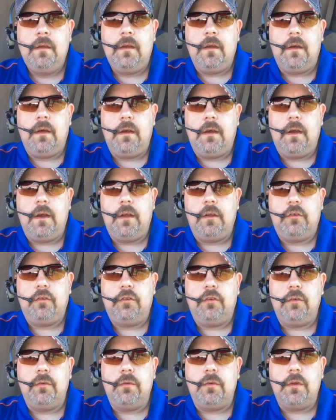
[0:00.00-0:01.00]
I
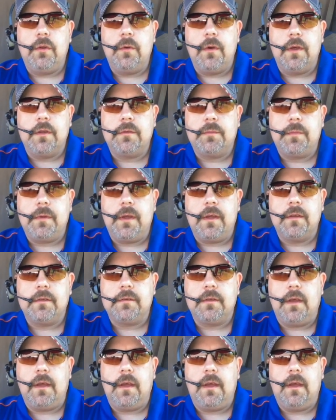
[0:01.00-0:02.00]
shoot
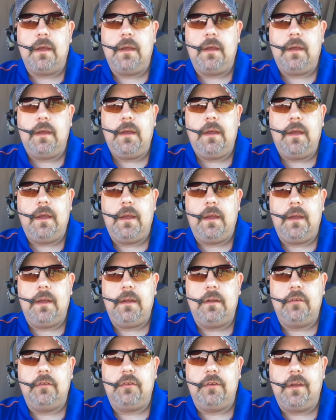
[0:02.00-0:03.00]
USPSA
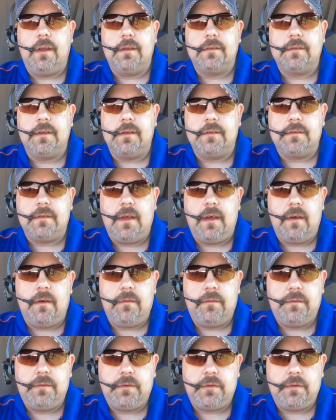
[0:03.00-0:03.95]
and GSSF,